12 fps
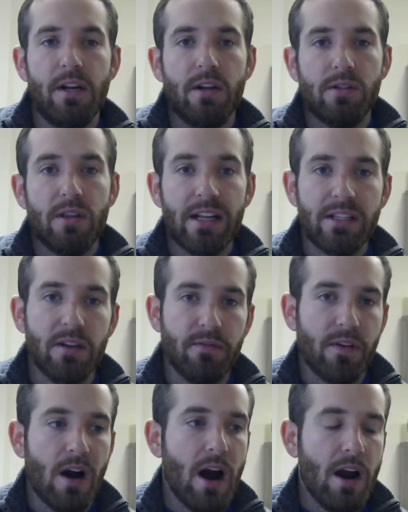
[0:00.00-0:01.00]
So that's it
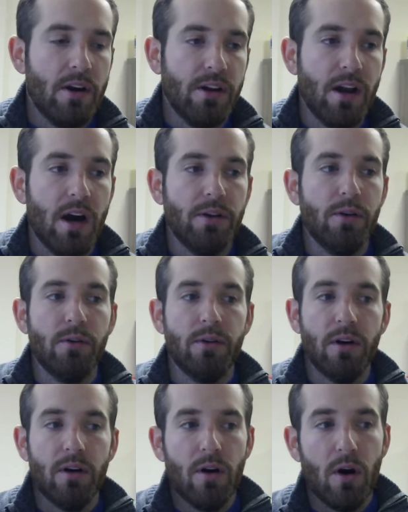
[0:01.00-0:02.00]
for hired and non-owned
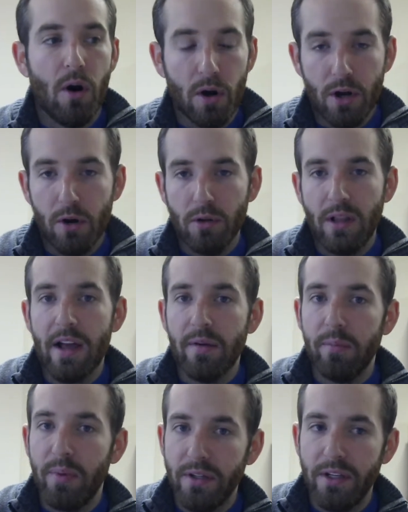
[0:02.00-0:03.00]
auto
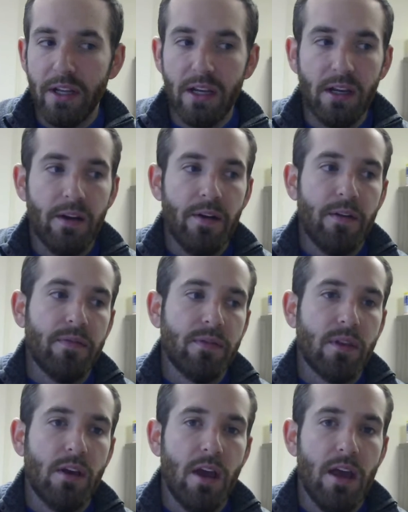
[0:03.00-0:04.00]
liability.
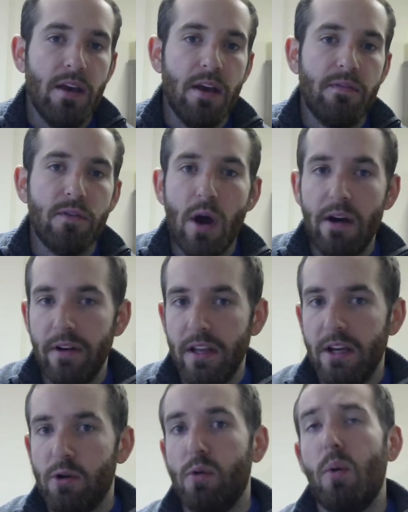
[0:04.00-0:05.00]
If you have
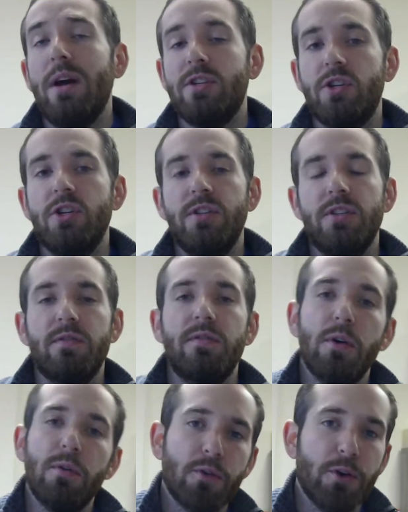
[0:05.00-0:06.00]
any questions,
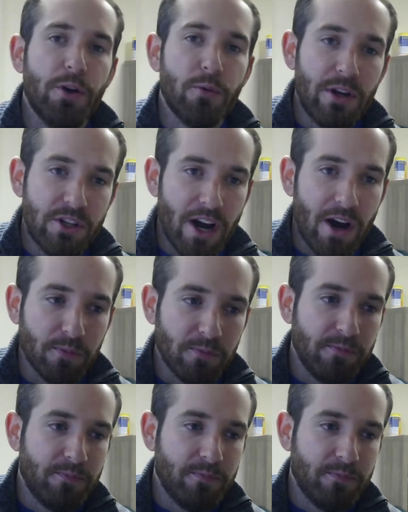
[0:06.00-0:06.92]
feel free to reach out.